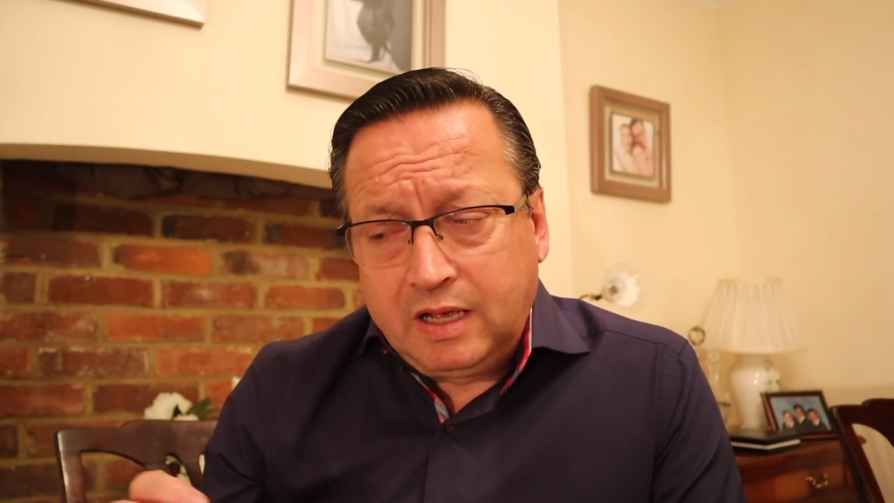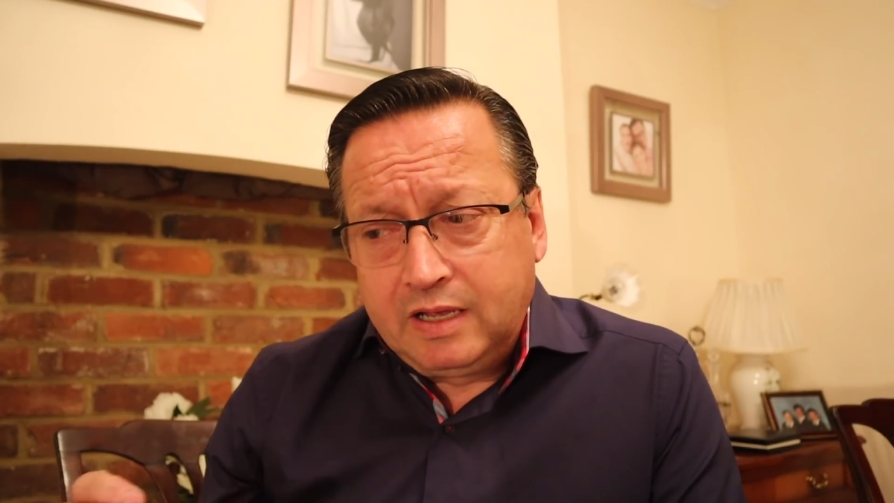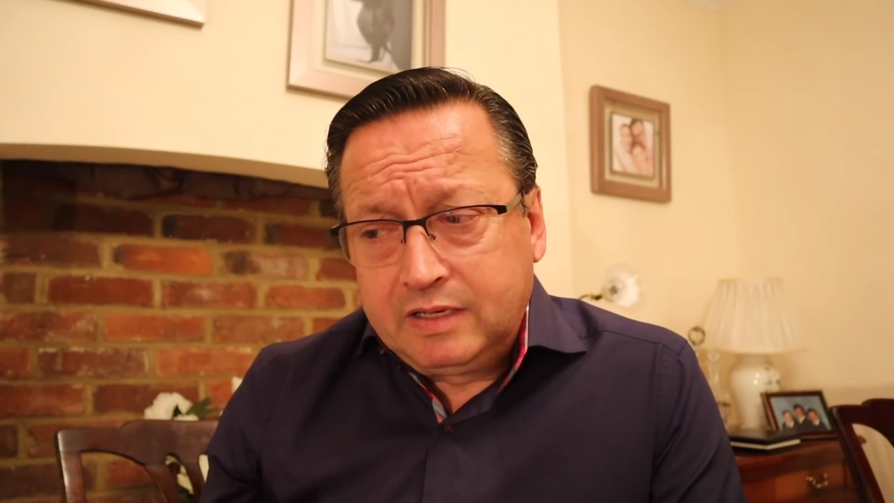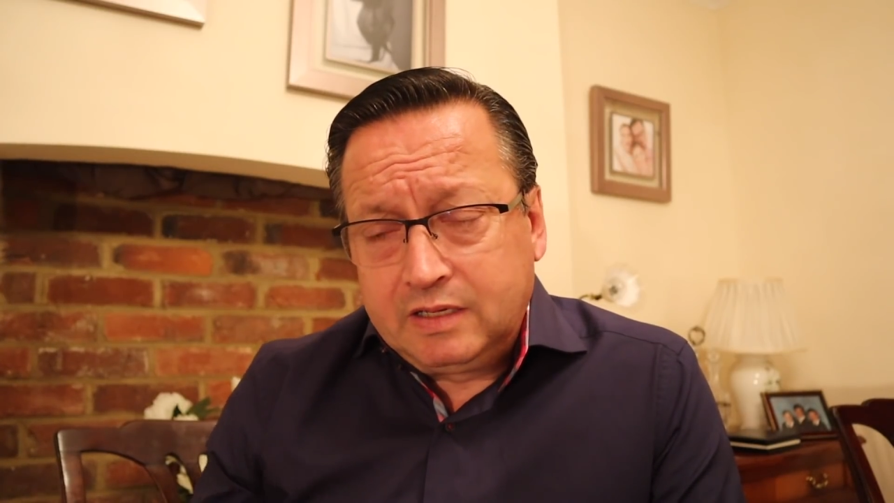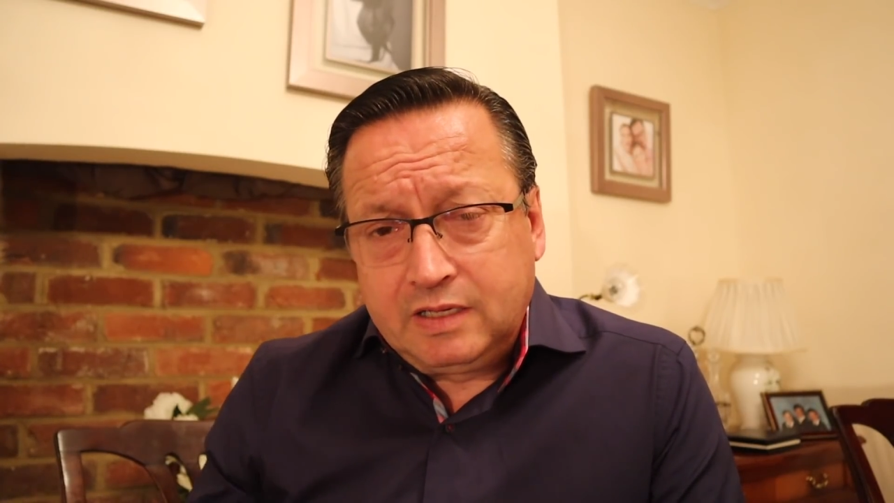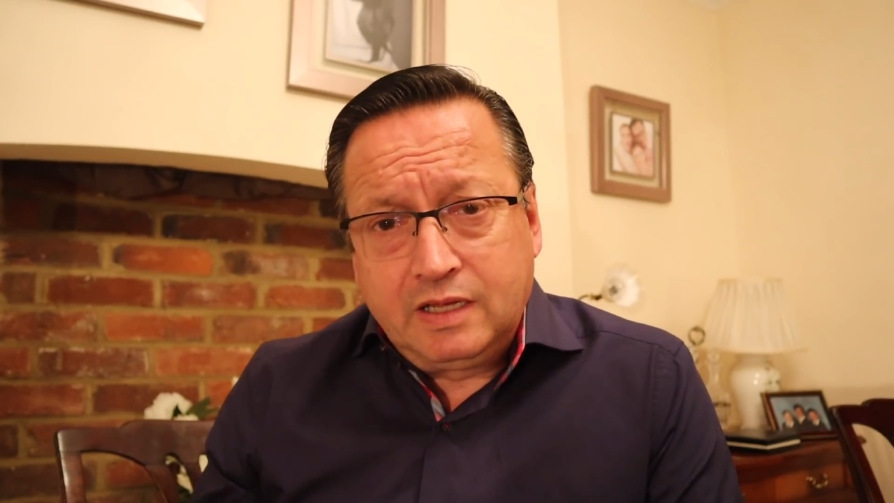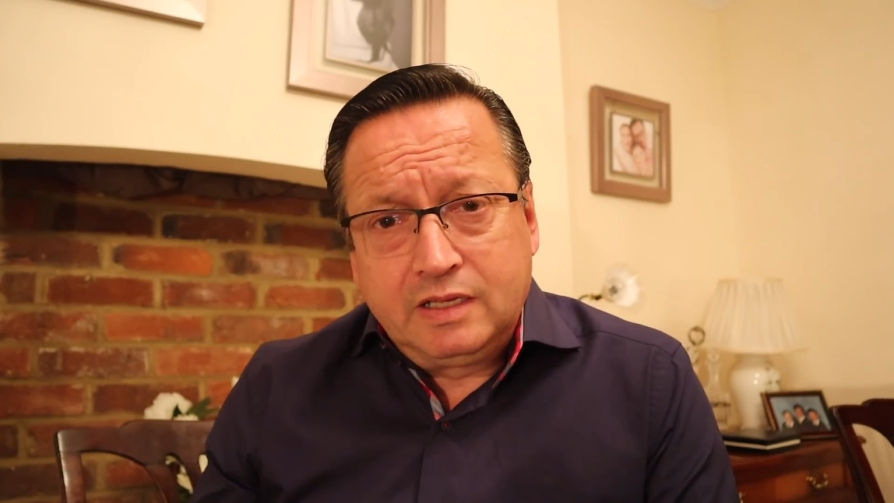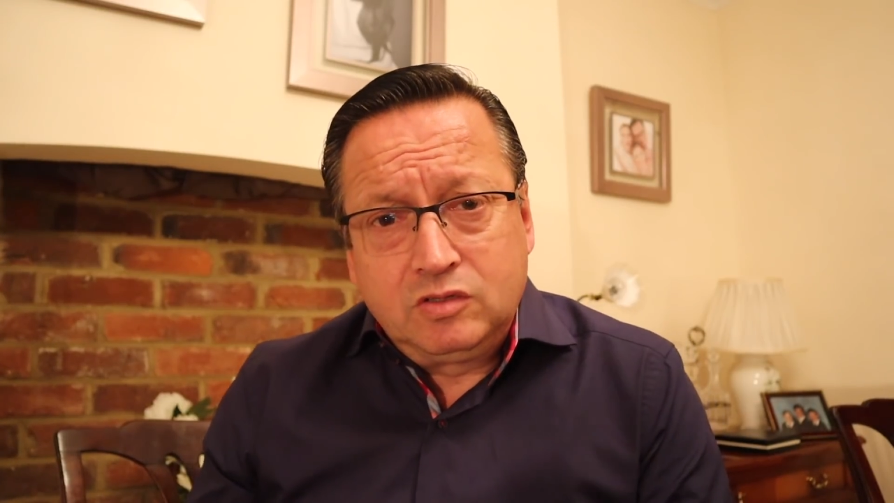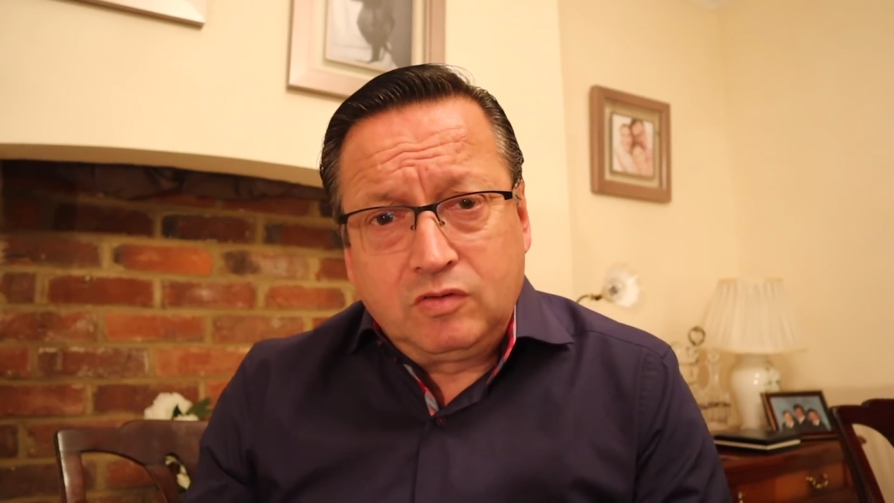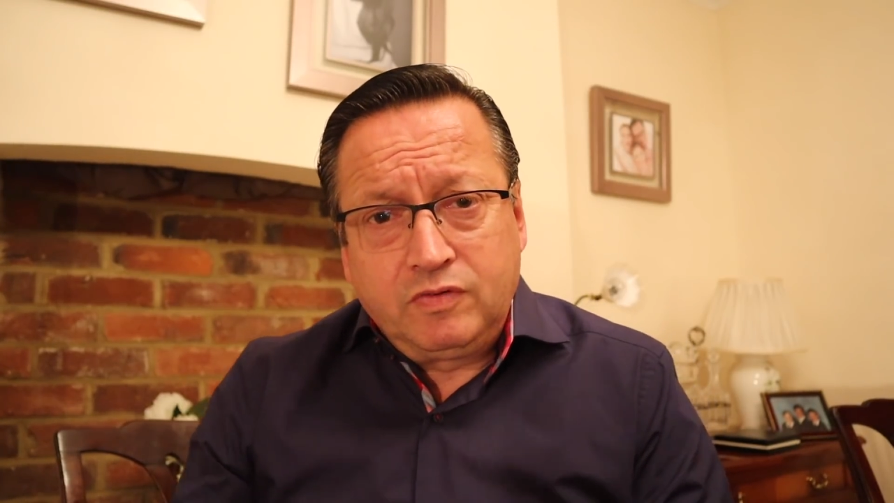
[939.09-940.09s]
and at the
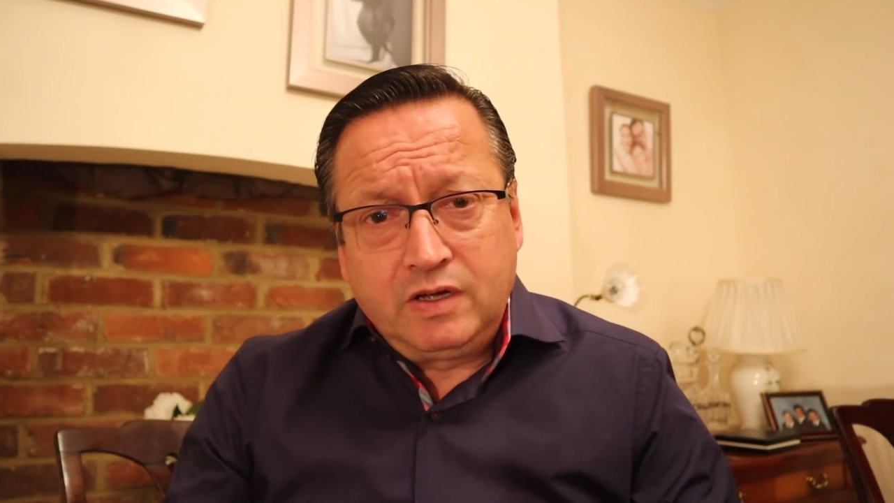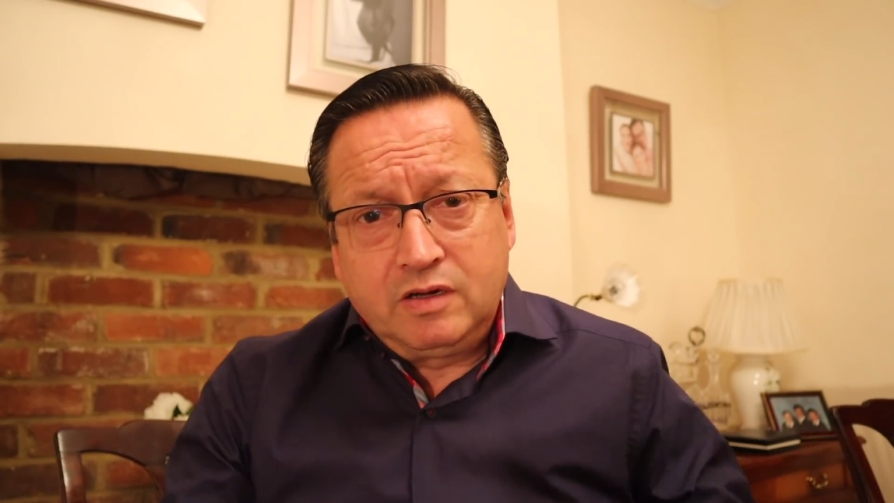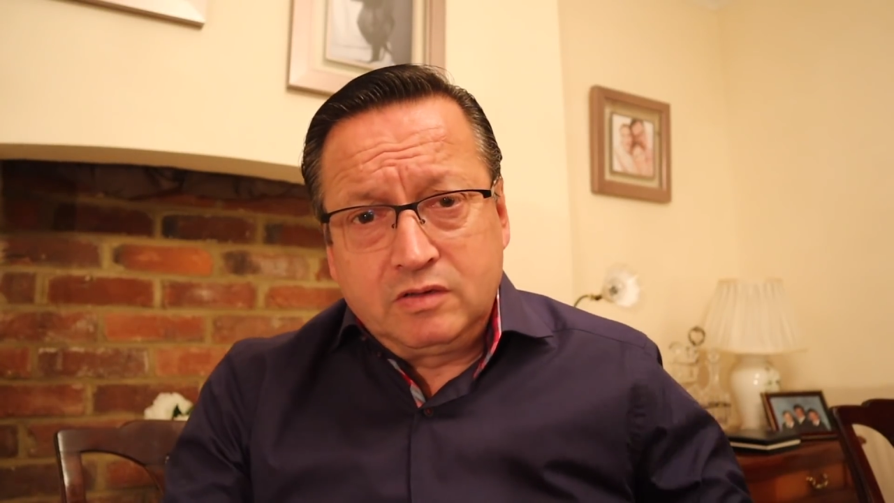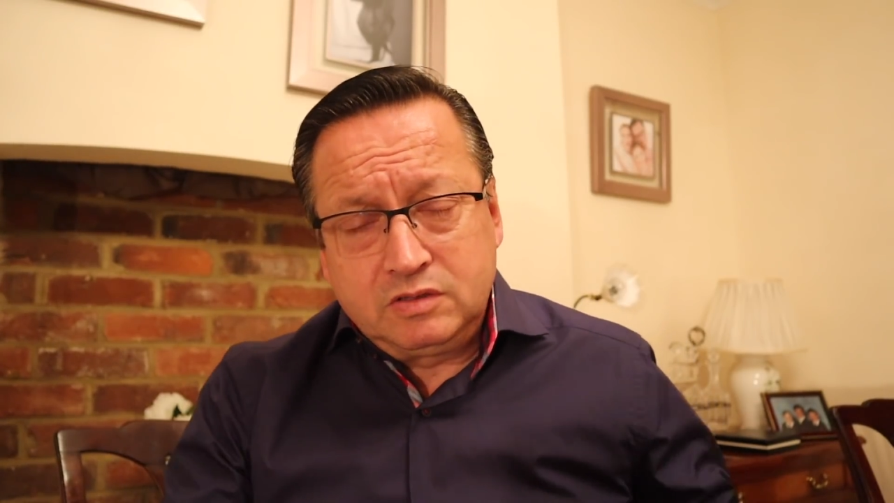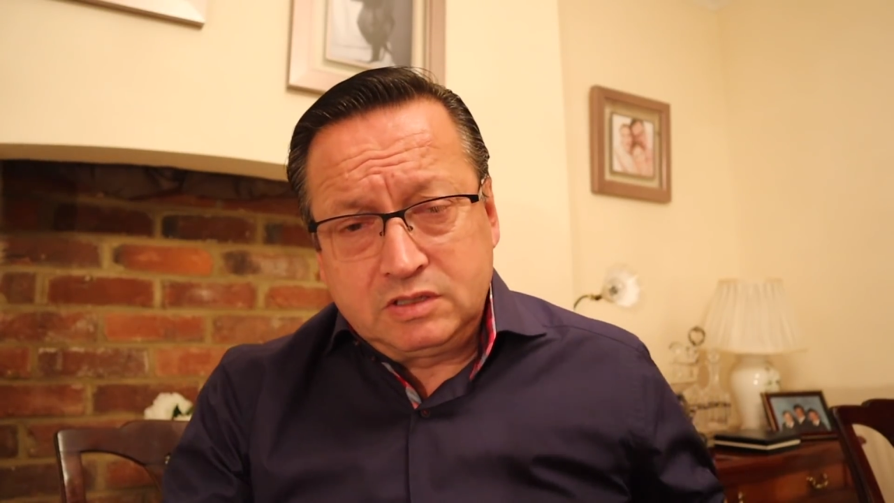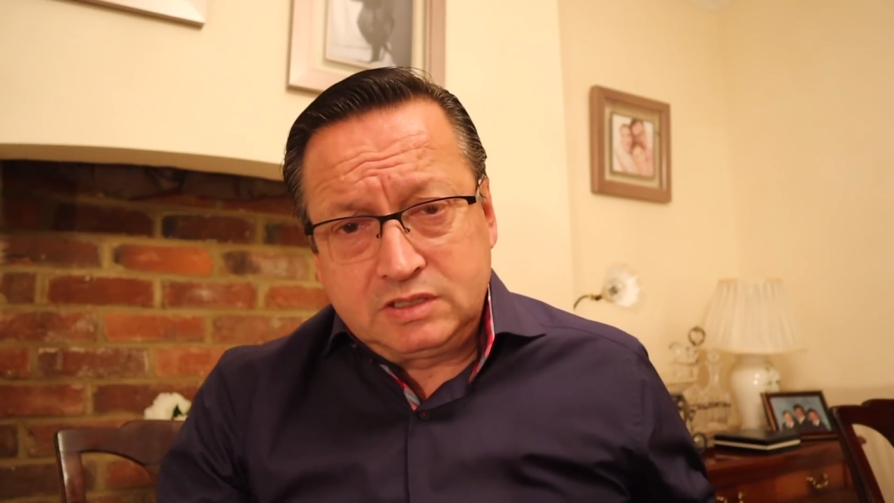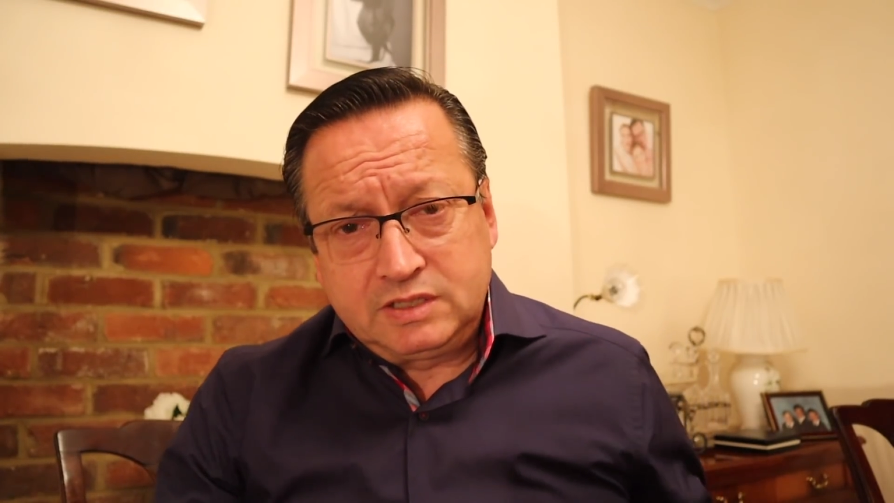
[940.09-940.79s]
end of our